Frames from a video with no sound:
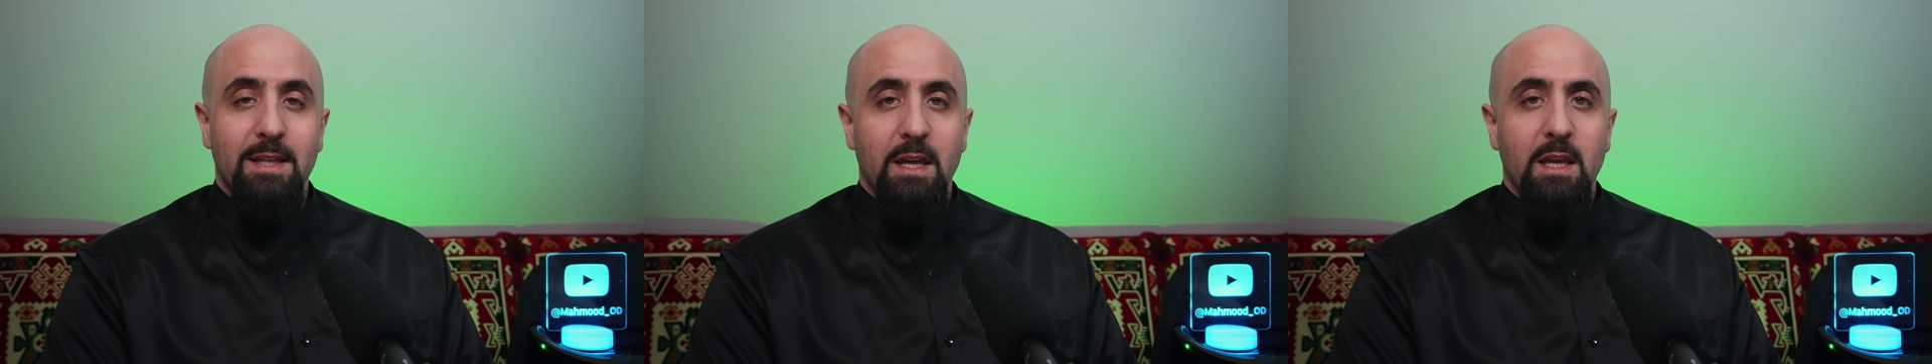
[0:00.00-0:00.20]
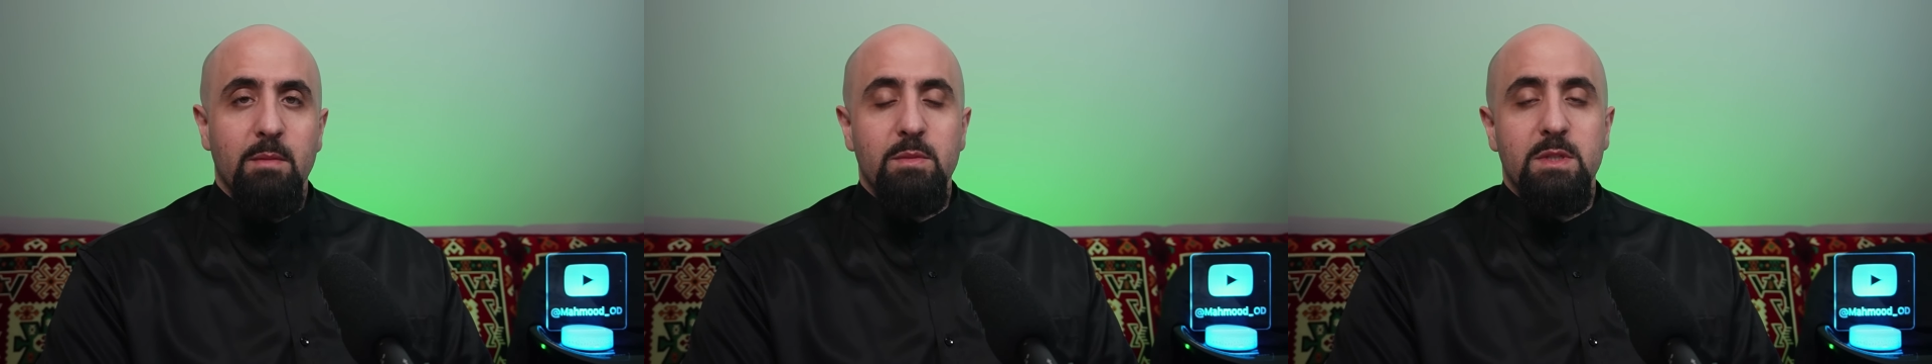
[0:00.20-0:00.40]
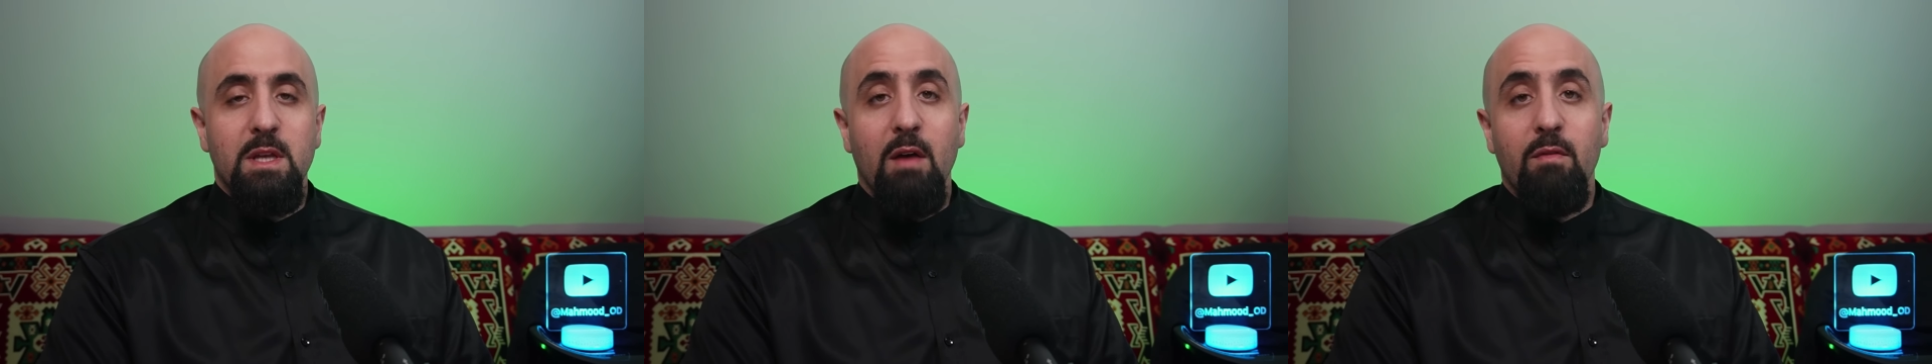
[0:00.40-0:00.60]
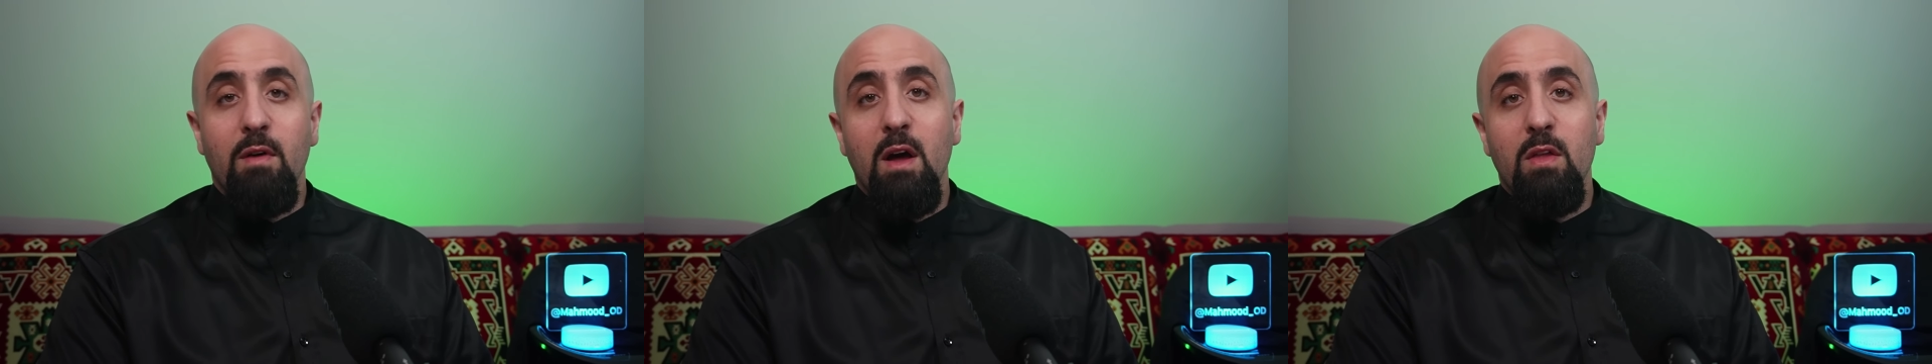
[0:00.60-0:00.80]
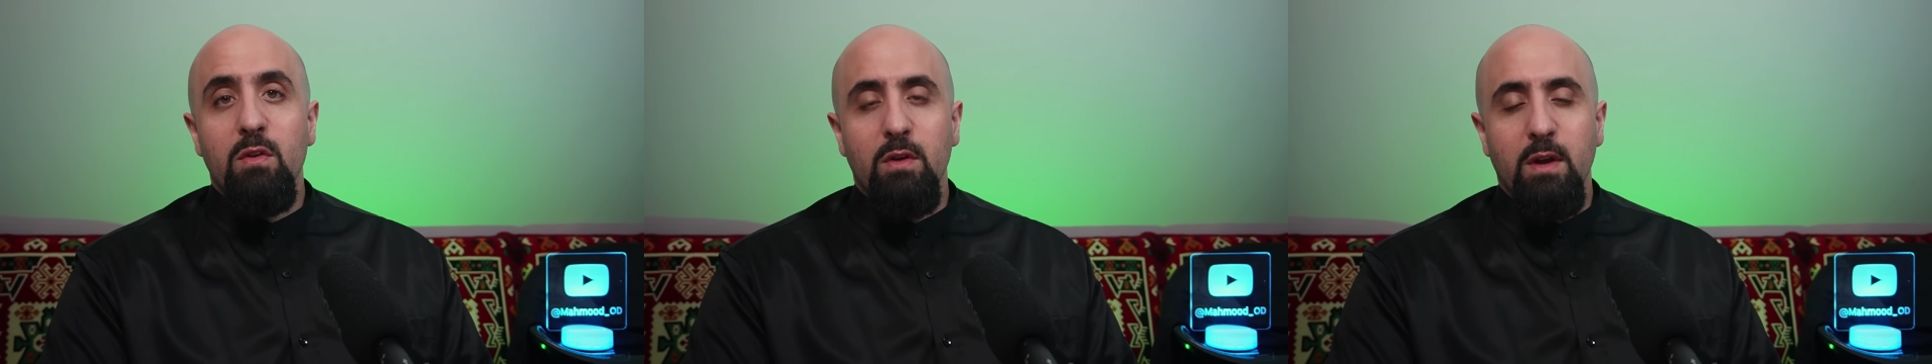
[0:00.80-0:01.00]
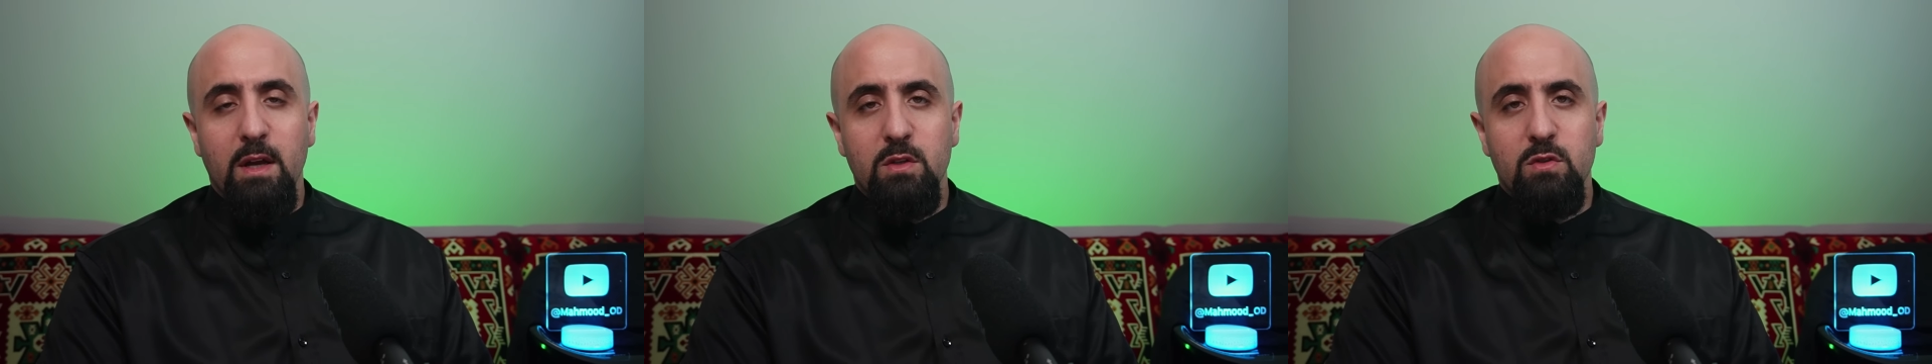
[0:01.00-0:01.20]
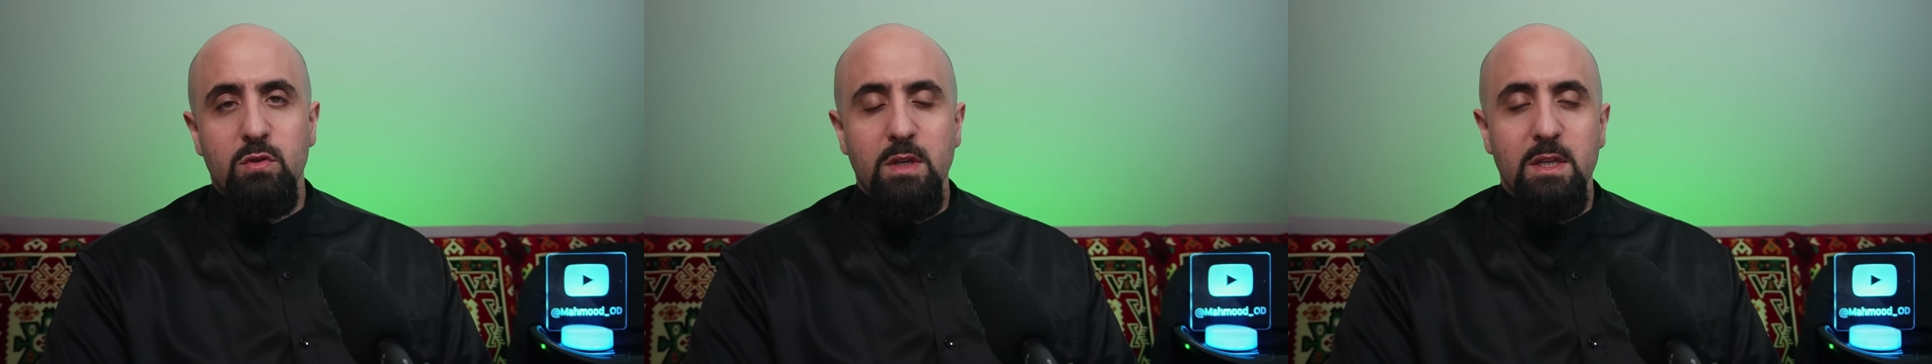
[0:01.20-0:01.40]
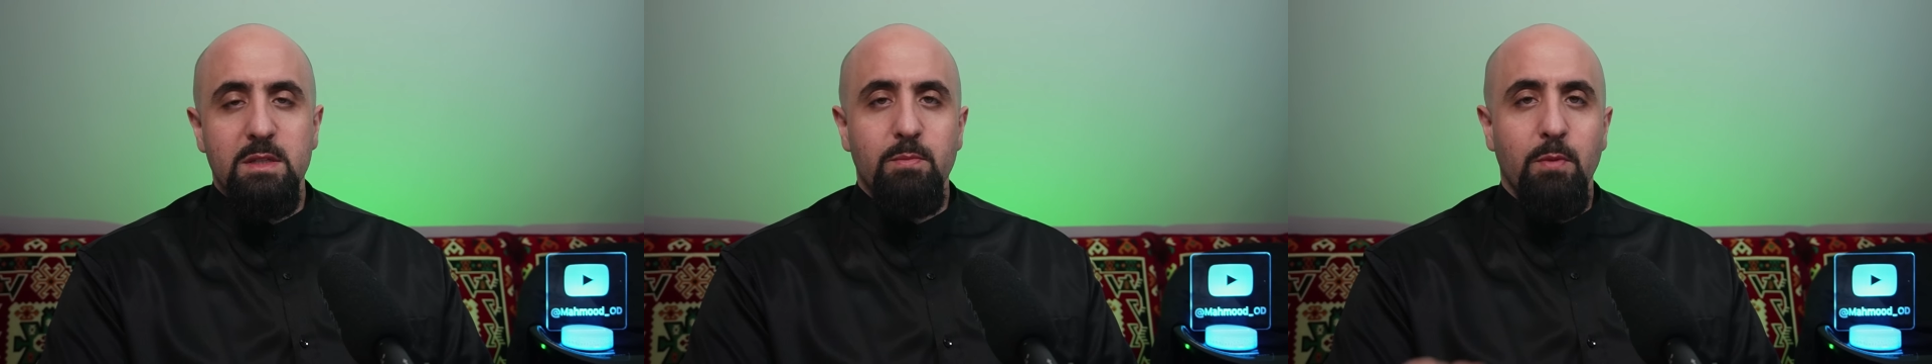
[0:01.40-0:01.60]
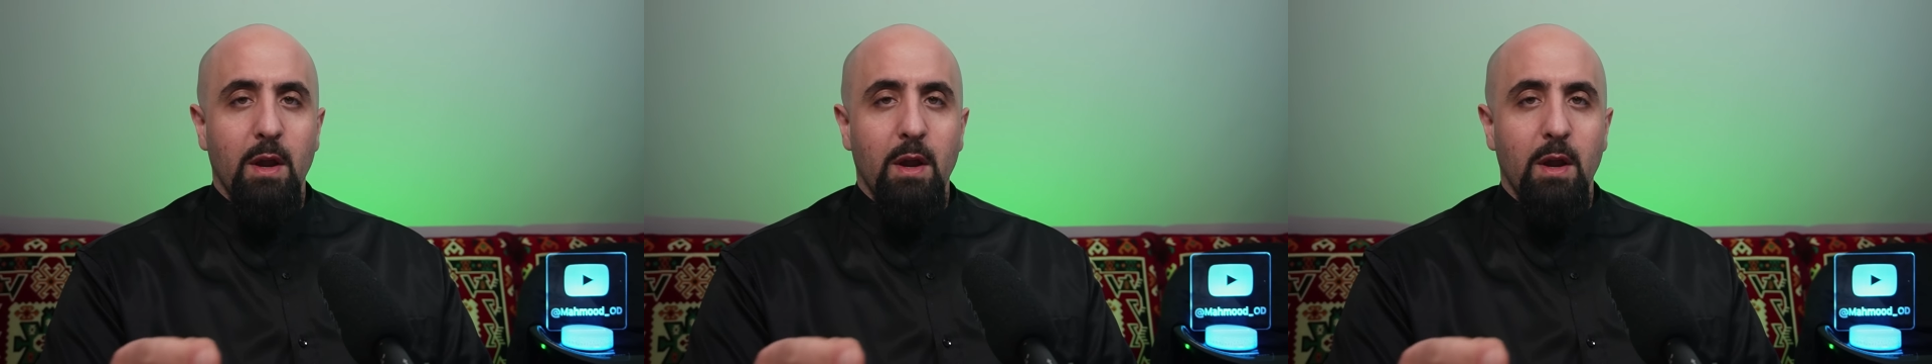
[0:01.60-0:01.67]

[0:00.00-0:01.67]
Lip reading: teams of other countries,